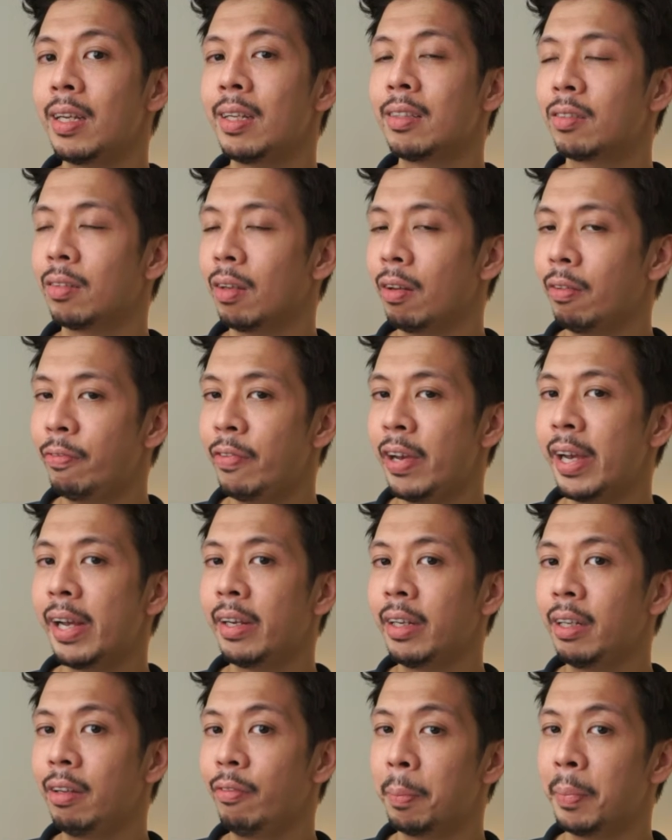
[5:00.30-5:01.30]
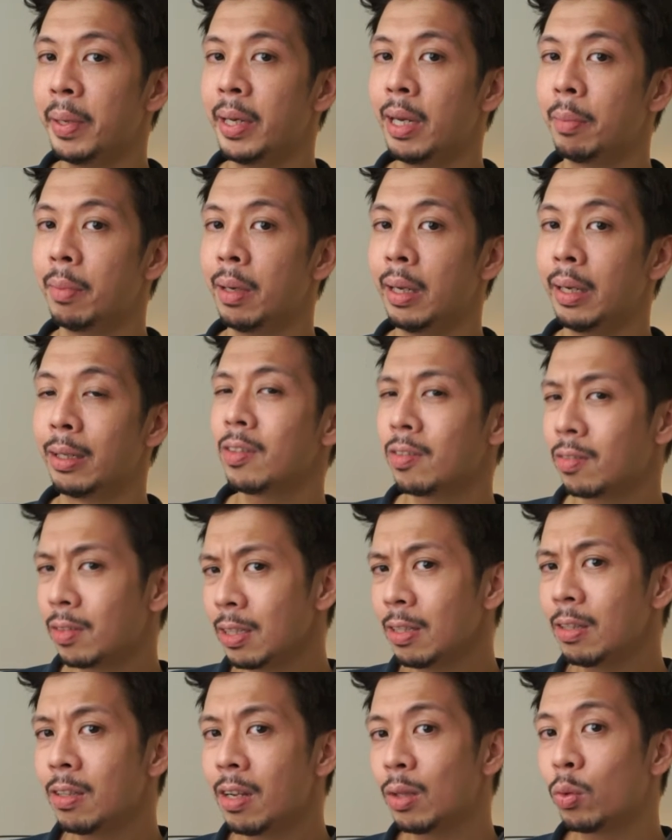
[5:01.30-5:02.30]
is very minimal. It's
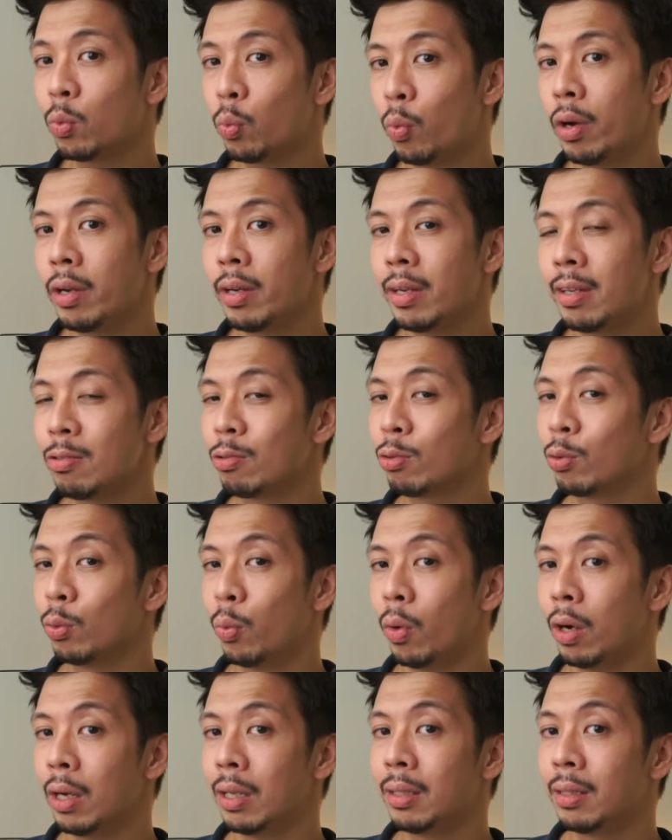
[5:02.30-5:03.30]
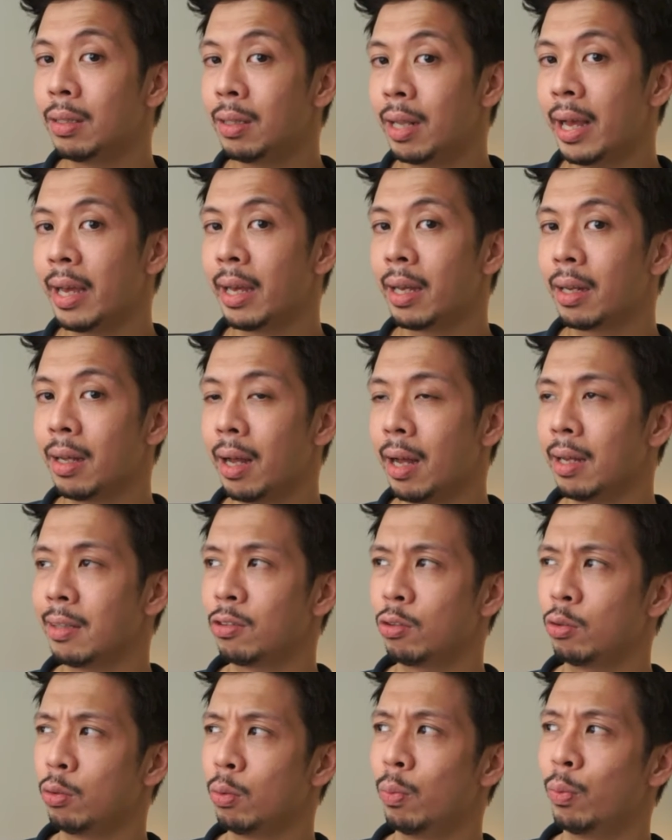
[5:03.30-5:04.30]
still not 1:1 like
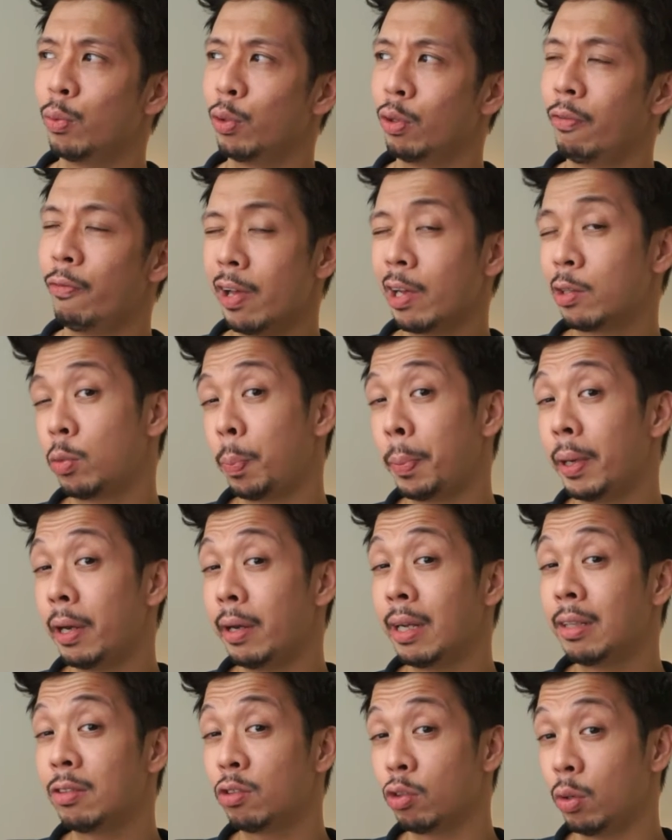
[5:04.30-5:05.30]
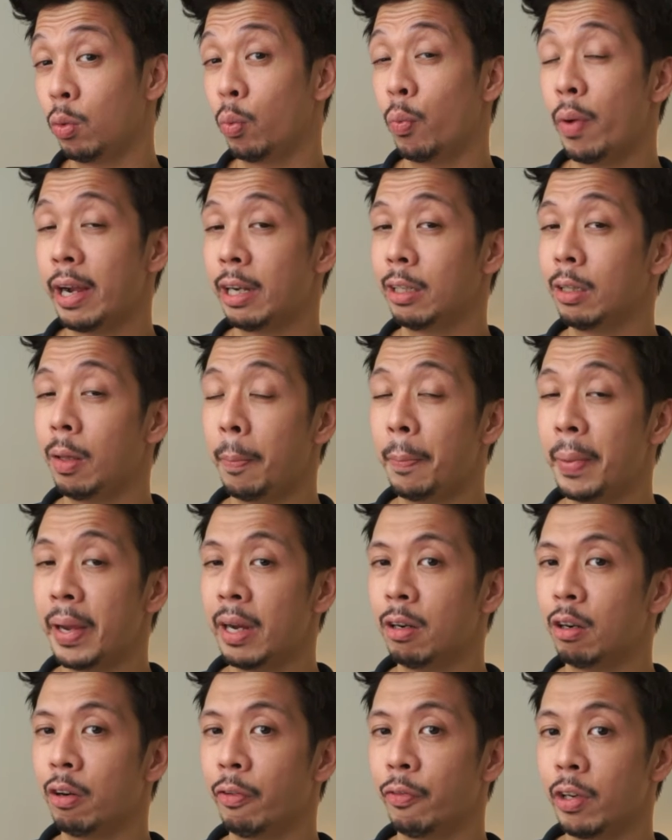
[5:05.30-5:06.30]
as you would experience on wired
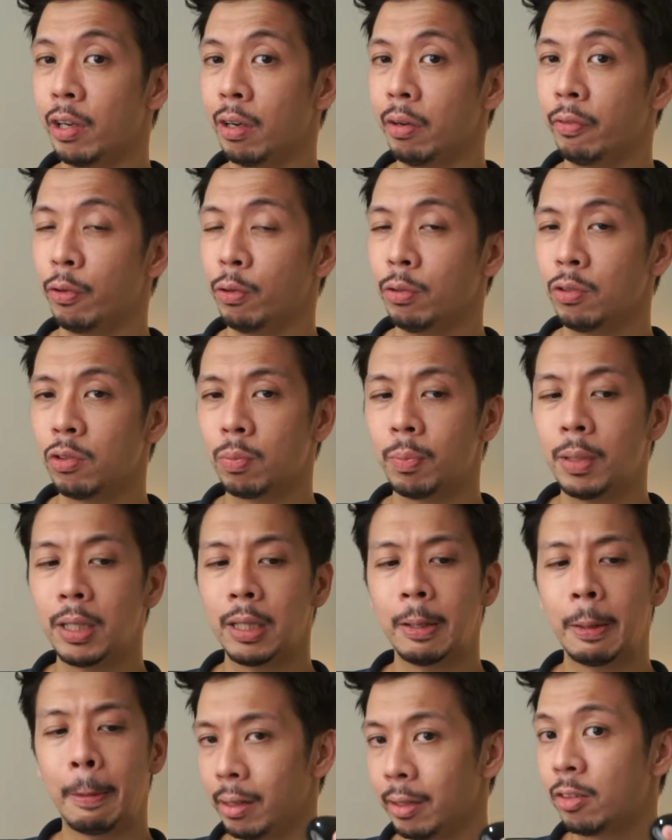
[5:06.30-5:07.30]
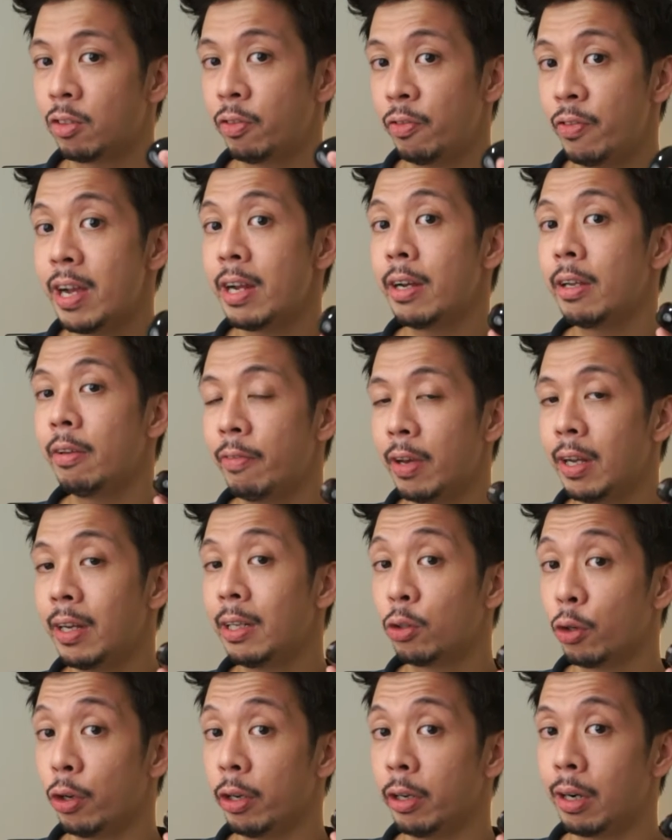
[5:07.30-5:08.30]
pair of earphones, but it's very, very
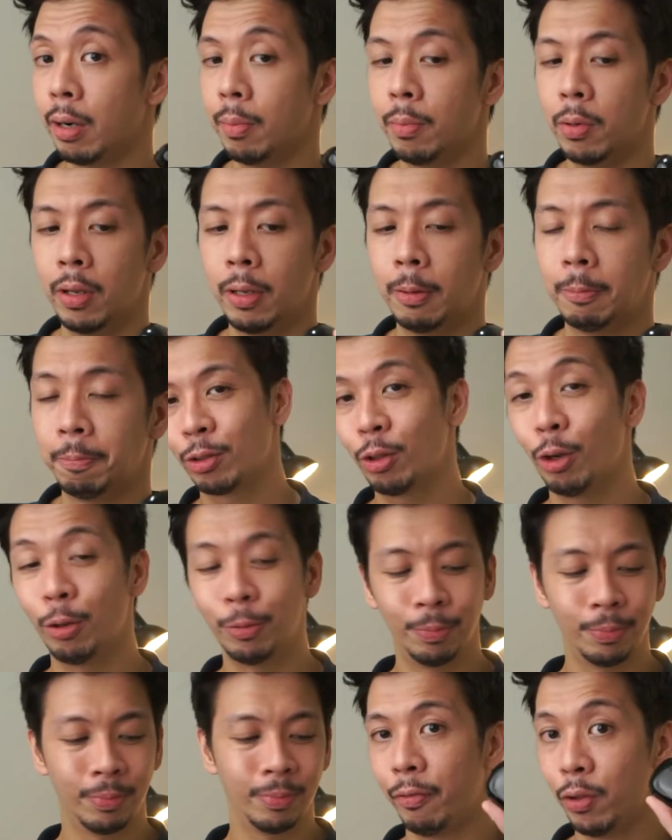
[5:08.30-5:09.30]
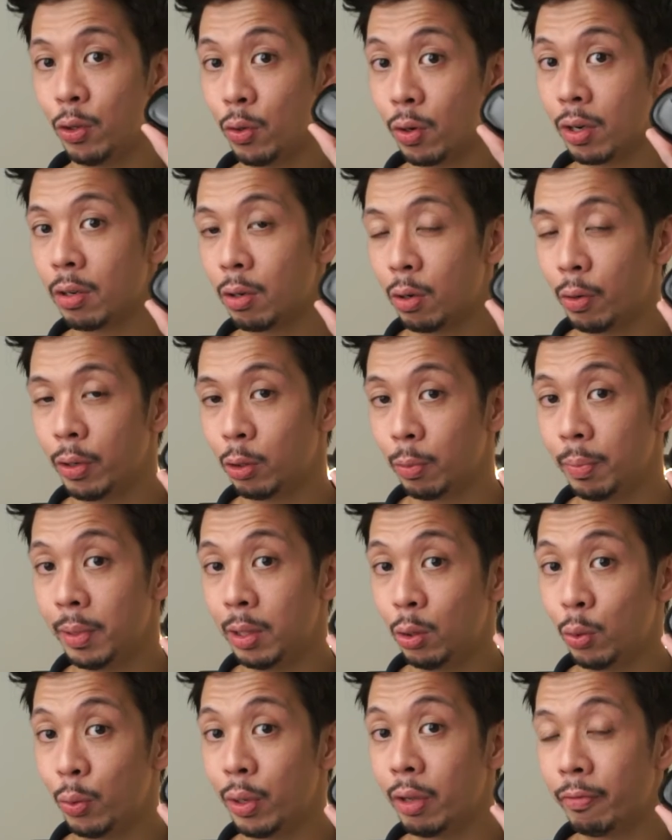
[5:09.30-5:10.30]
tolerable. So if you're going to be
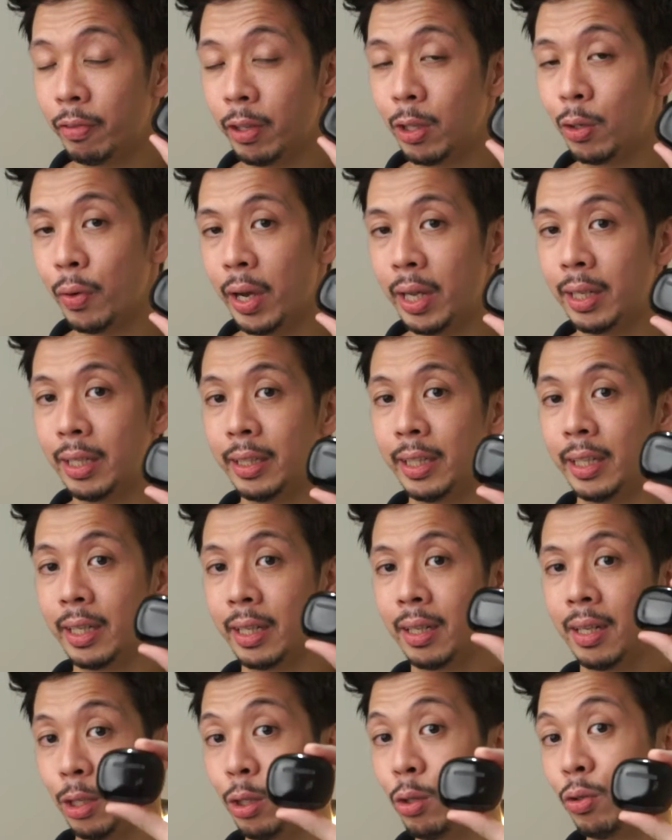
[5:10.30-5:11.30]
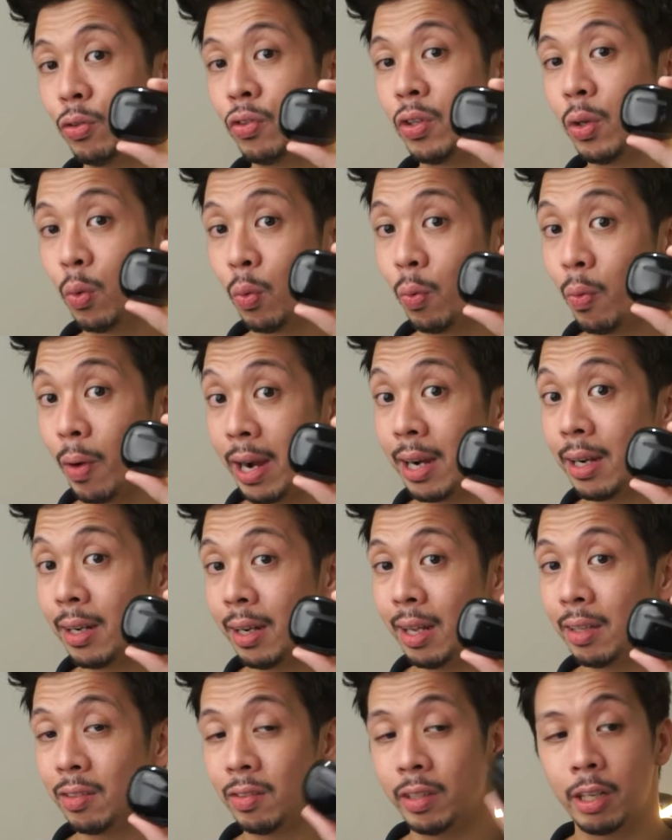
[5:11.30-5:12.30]
doing video editing using
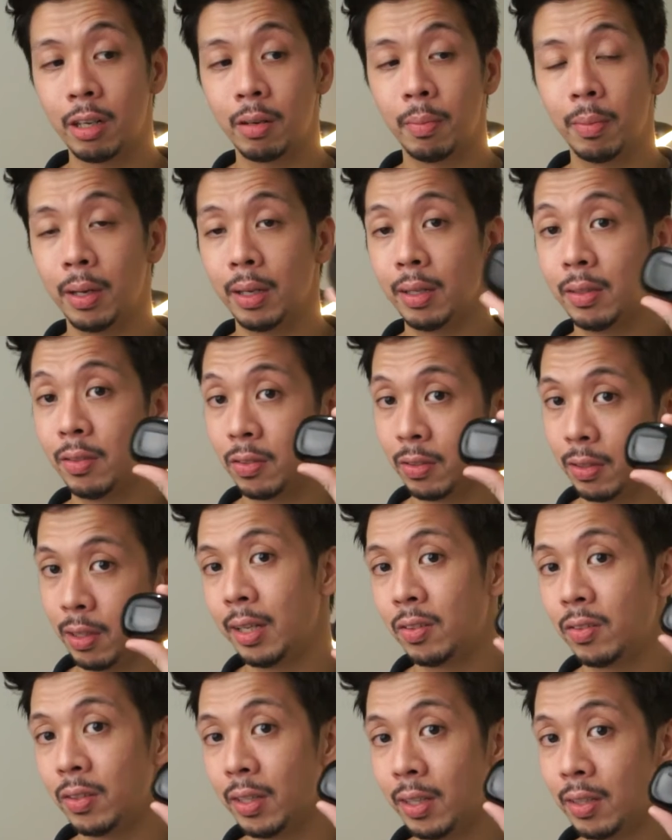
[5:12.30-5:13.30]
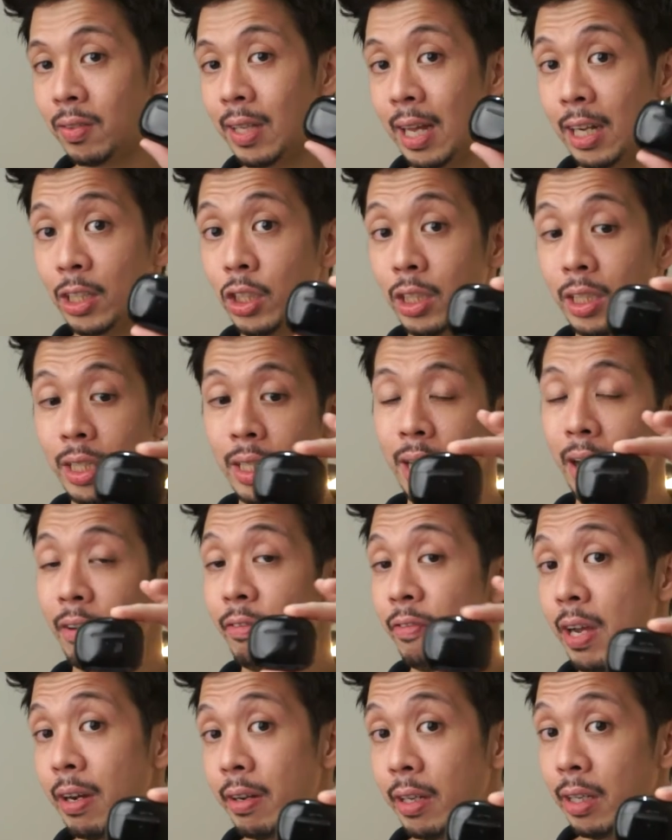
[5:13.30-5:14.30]
wireless earbuds, this is actually a
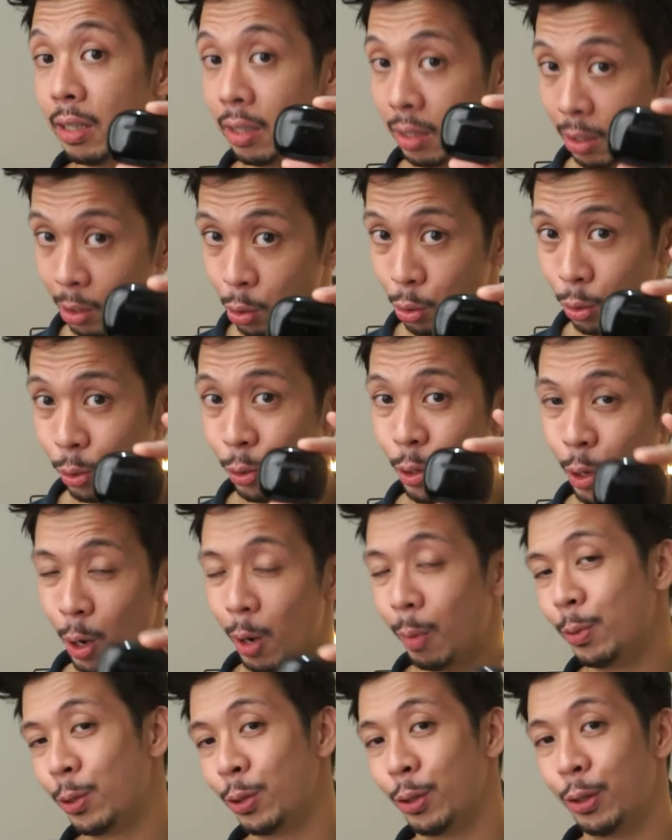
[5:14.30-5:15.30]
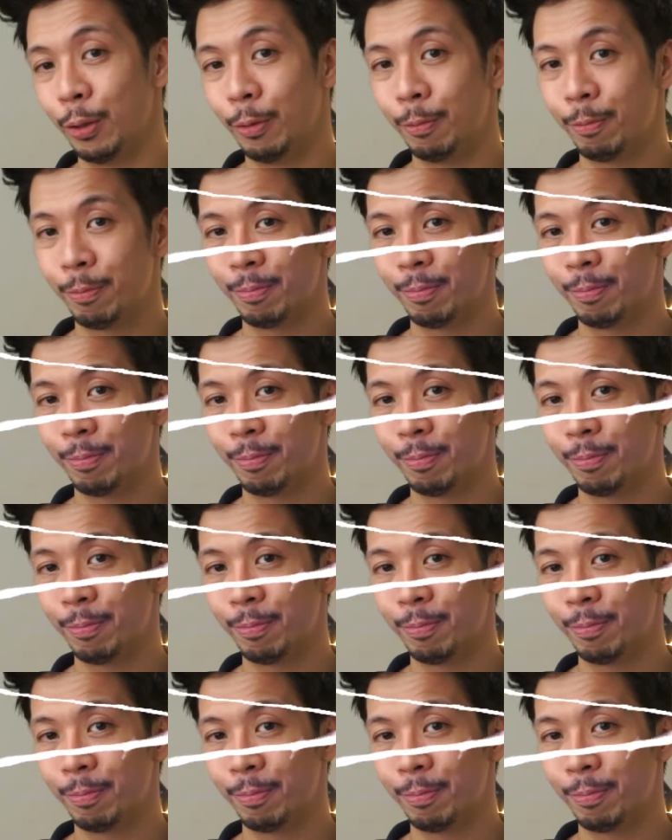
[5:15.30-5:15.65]
very good option.